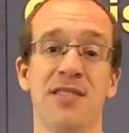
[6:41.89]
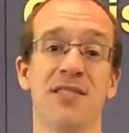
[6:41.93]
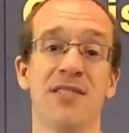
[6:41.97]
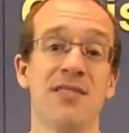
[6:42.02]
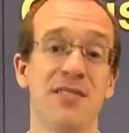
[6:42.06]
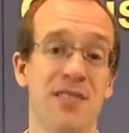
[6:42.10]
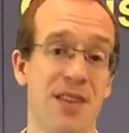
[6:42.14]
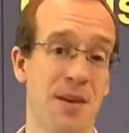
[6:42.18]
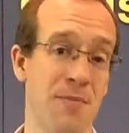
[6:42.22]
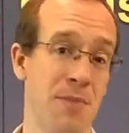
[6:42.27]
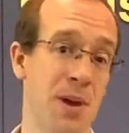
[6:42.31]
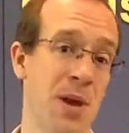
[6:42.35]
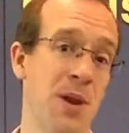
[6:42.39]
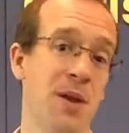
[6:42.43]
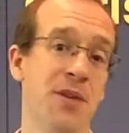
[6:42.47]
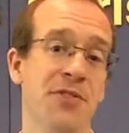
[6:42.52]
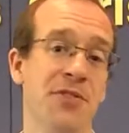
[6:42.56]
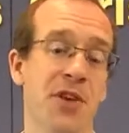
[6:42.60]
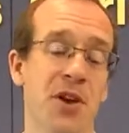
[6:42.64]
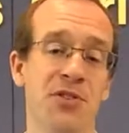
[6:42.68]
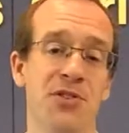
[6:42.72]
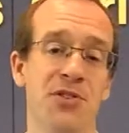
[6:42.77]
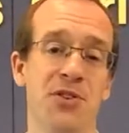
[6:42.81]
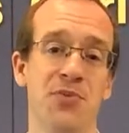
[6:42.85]
Simeon is
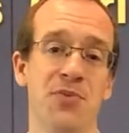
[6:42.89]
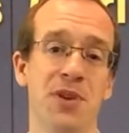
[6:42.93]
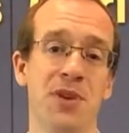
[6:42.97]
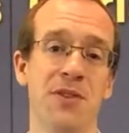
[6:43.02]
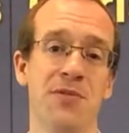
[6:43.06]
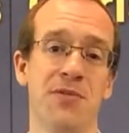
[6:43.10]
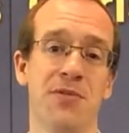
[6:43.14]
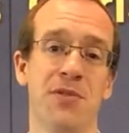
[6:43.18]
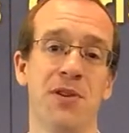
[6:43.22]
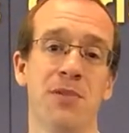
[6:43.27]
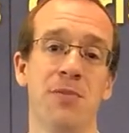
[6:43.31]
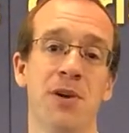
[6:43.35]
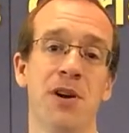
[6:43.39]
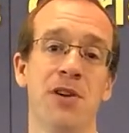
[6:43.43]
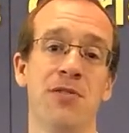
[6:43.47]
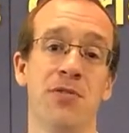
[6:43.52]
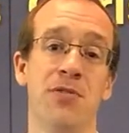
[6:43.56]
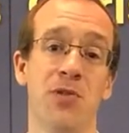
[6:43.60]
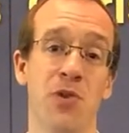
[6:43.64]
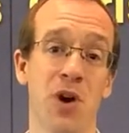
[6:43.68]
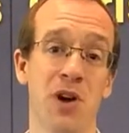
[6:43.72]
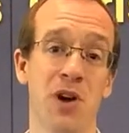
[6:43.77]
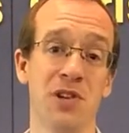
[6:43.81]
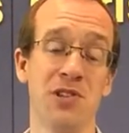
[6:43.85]
going to read
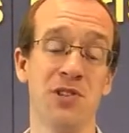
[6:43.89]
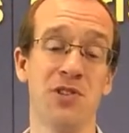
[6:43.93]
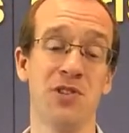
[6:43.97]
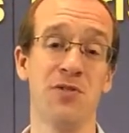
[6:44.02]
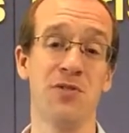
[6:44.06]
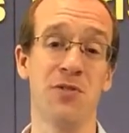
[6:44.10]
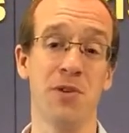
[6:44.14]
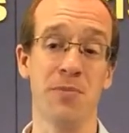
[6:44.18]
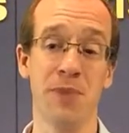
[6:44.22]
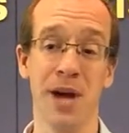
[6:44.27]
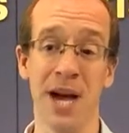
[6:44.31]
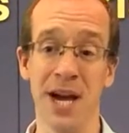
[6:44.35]
for us from